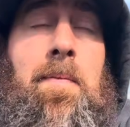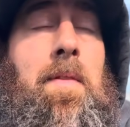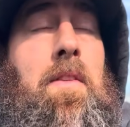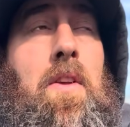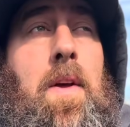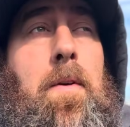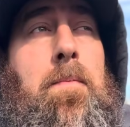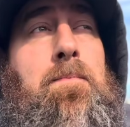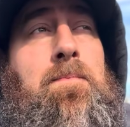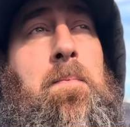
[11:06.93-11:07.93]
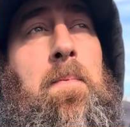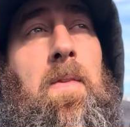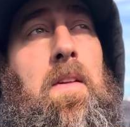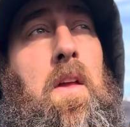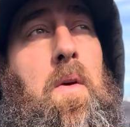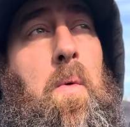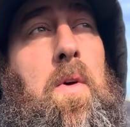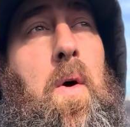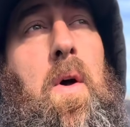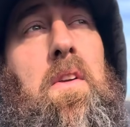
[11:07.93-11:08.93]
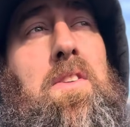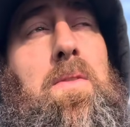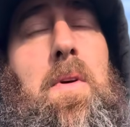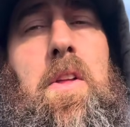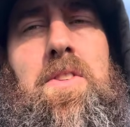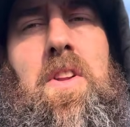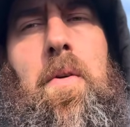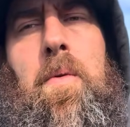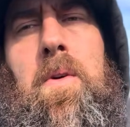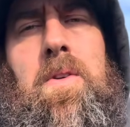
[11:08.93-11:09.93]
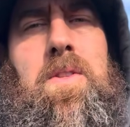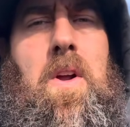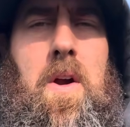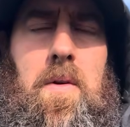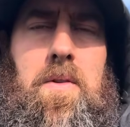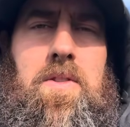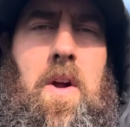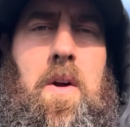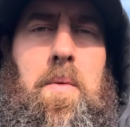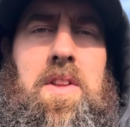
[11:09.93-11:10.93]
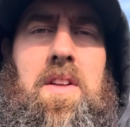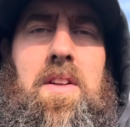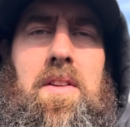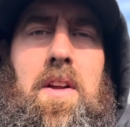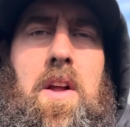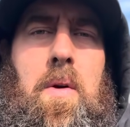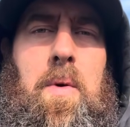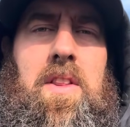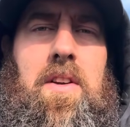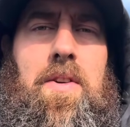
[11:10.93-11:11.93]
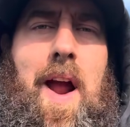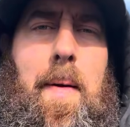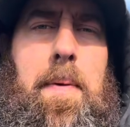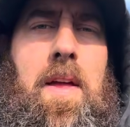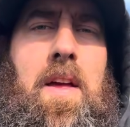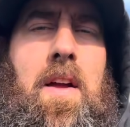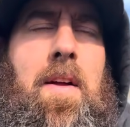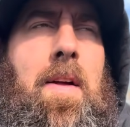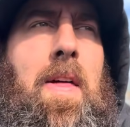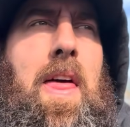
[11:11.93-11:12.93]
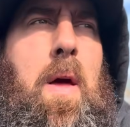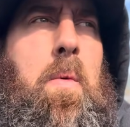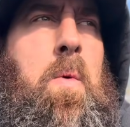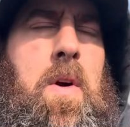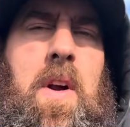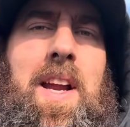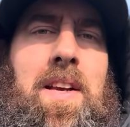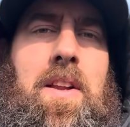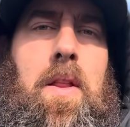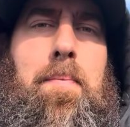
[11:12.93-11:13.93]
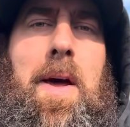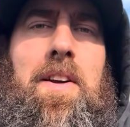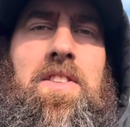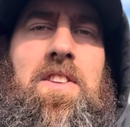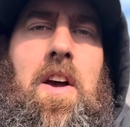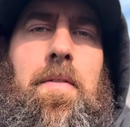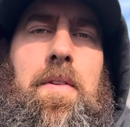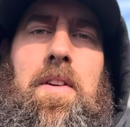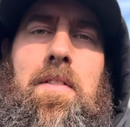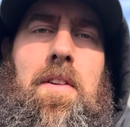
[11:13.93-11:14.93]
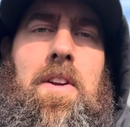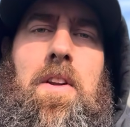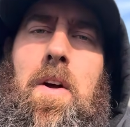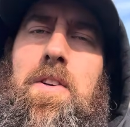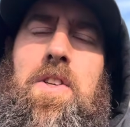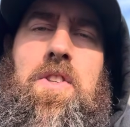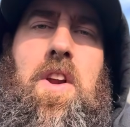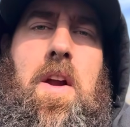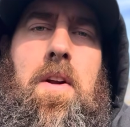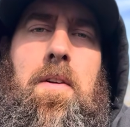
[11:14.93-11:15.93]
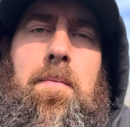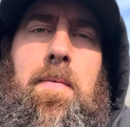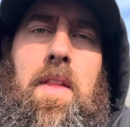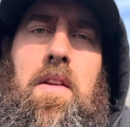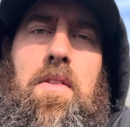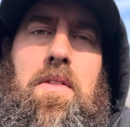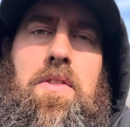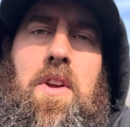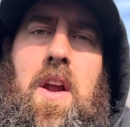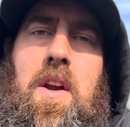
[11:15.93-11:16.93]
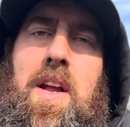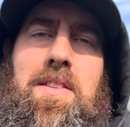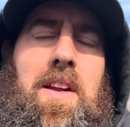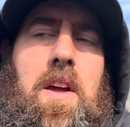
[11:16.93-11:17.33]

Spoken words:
So we'll go on to some other stuff. We're going to start with the crappy, and we're going to get to the better stuff, and you know, I'll just share as I